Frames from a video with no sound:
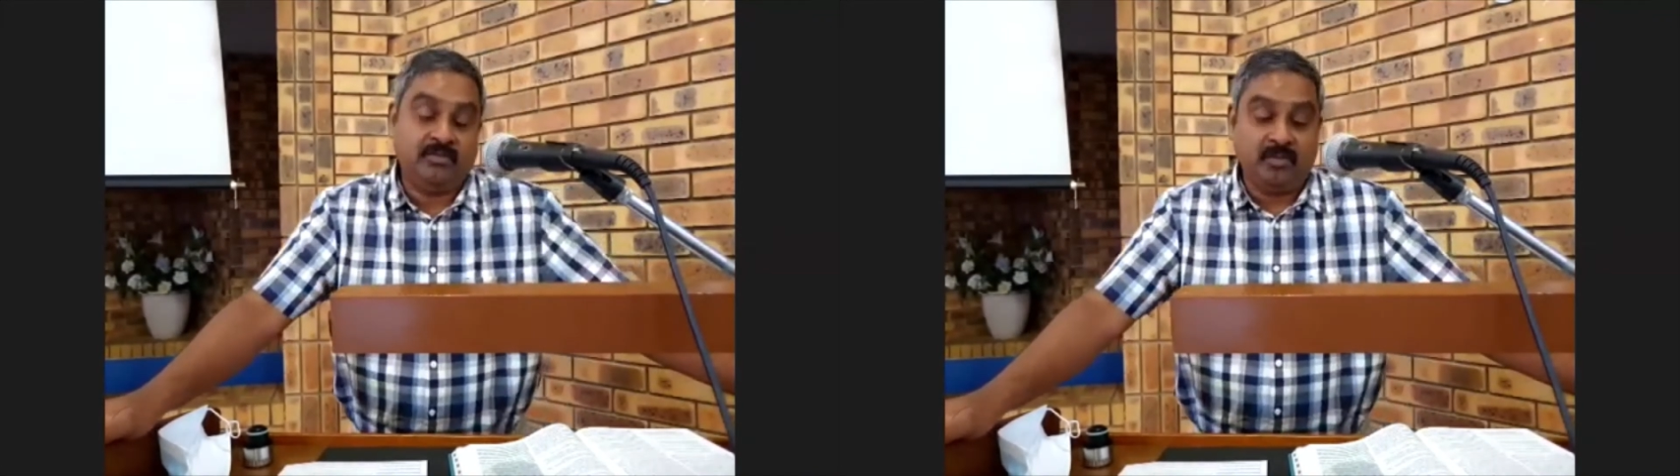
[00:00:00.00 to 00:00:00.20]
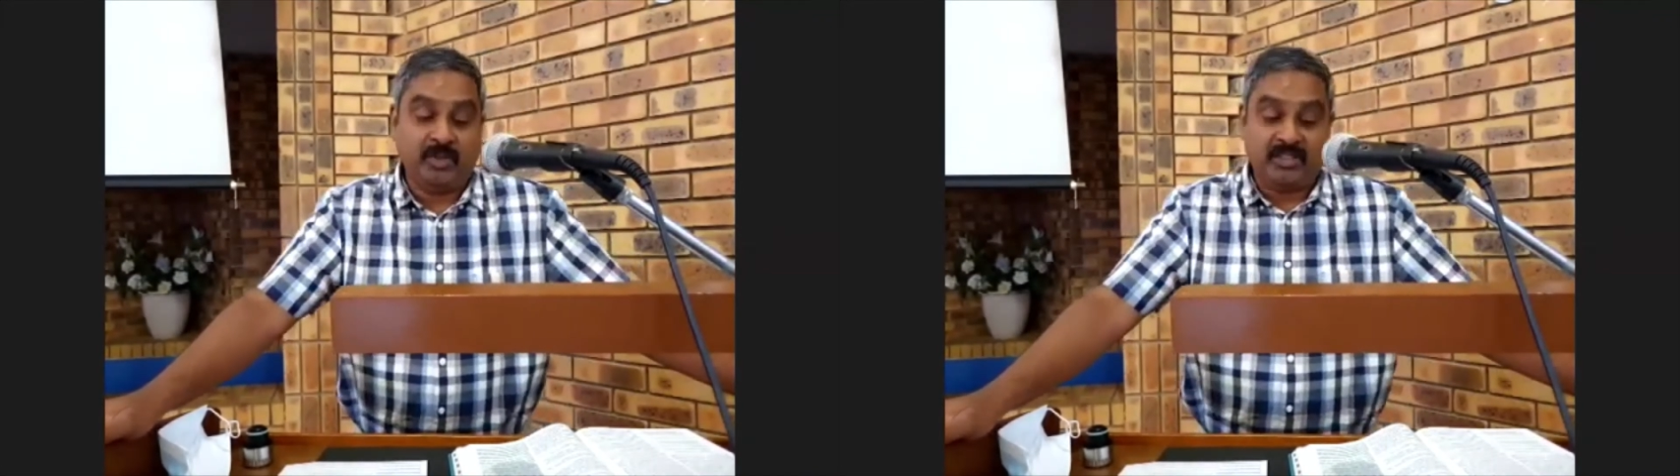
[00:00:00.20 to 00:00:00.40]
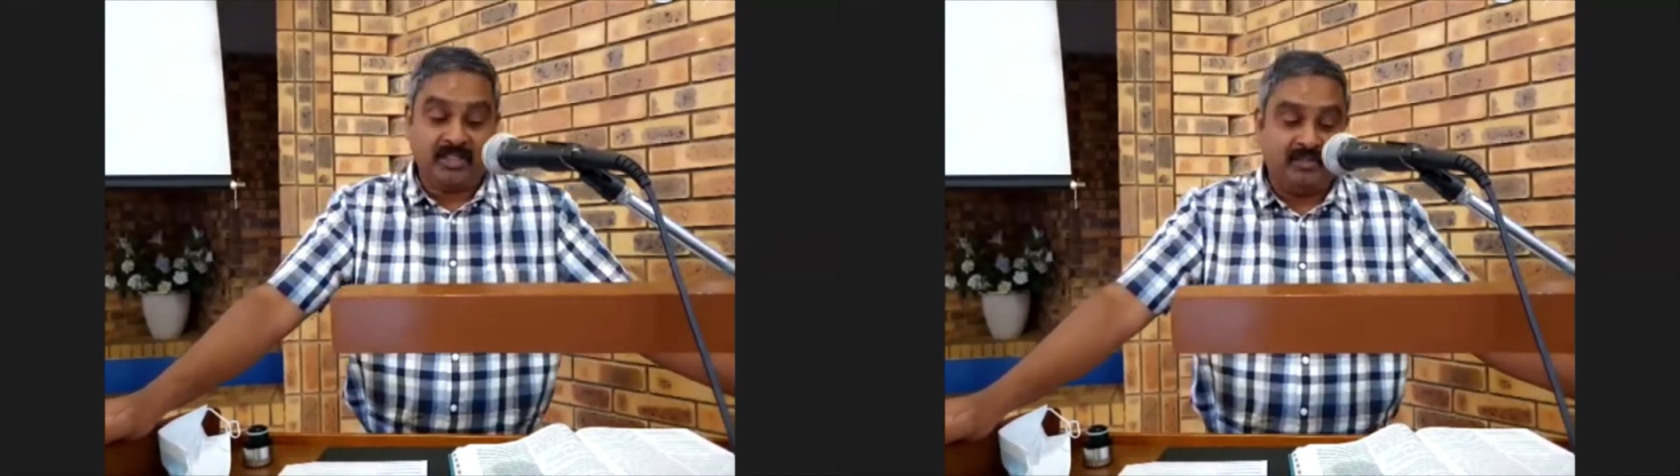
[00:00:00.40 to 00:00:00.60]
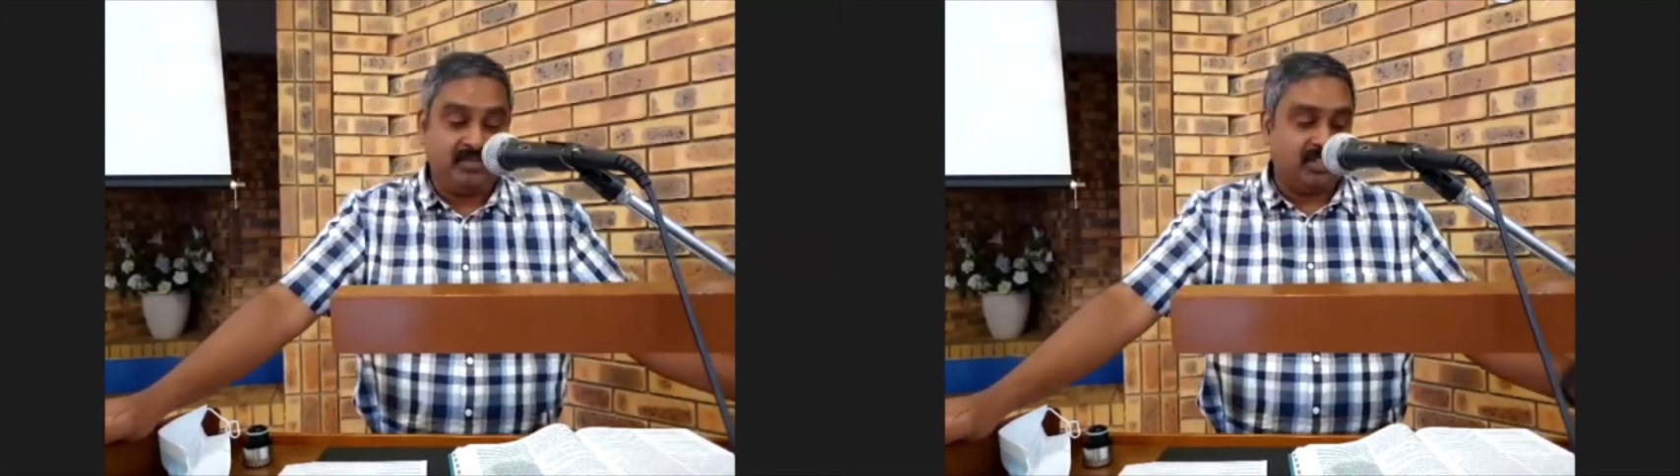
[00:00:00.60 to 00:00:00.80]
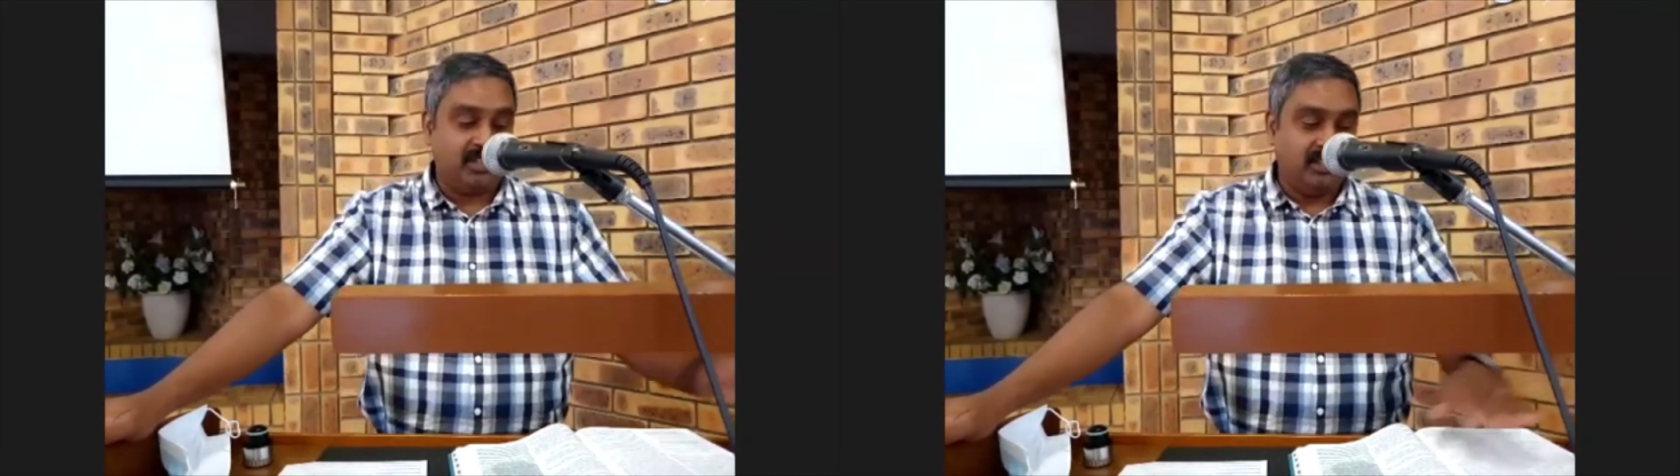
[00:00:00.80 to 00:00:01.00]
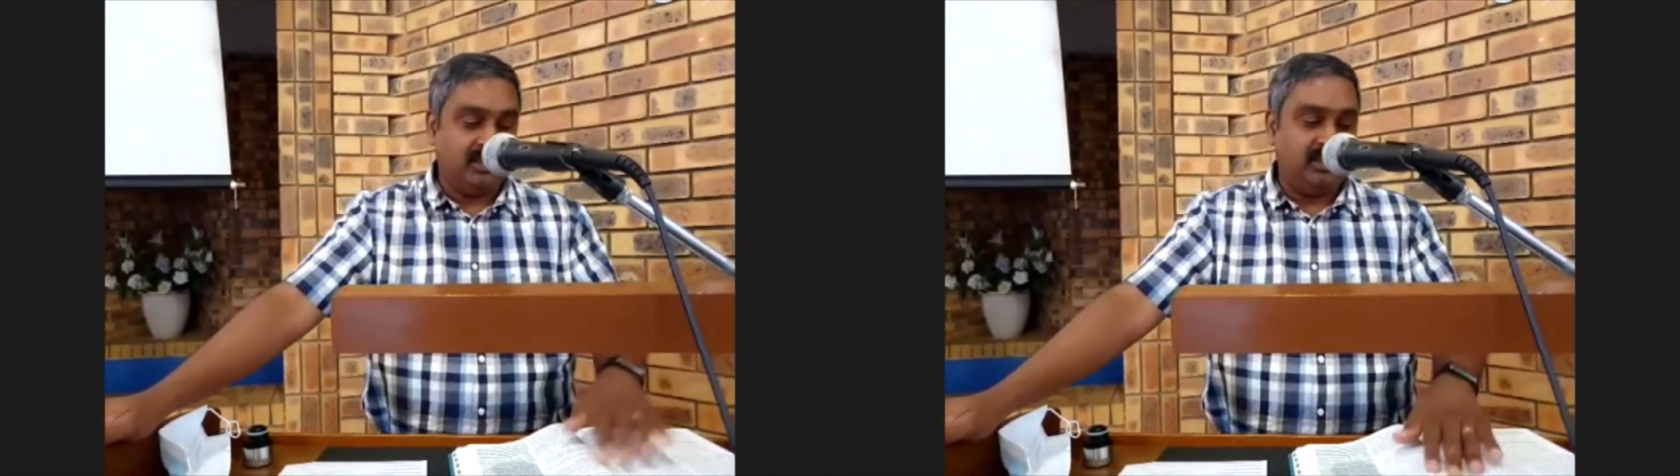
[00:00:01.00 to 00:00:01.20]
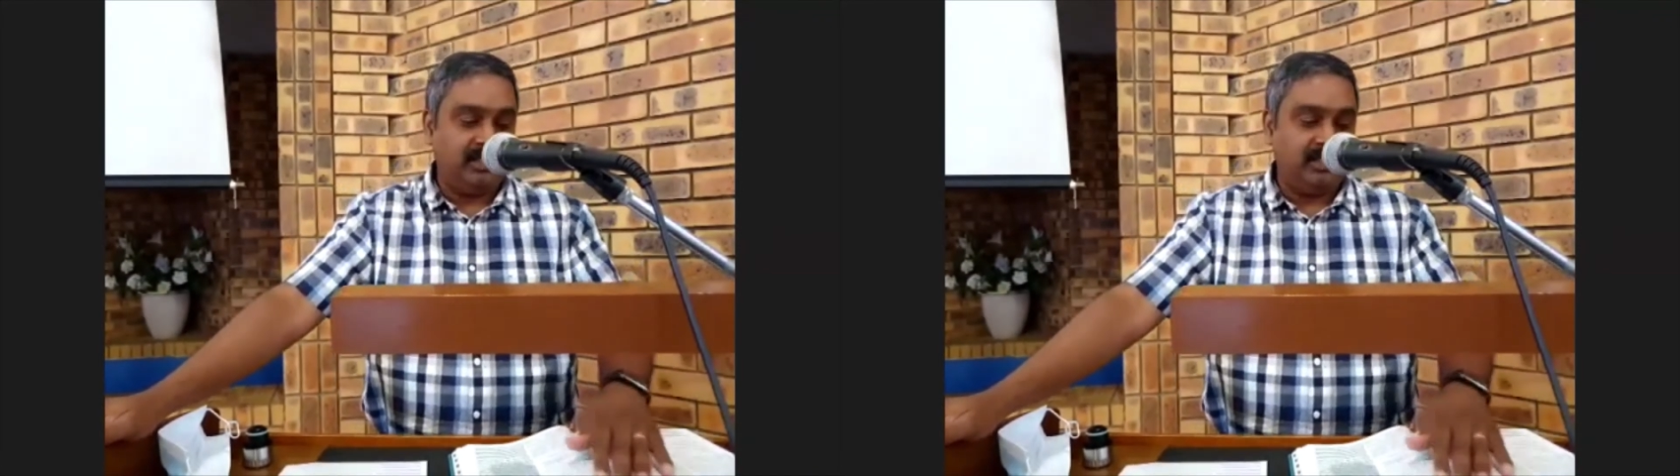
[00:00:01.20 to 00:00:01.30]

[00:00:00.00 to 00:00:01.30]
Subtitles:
for myself, certainly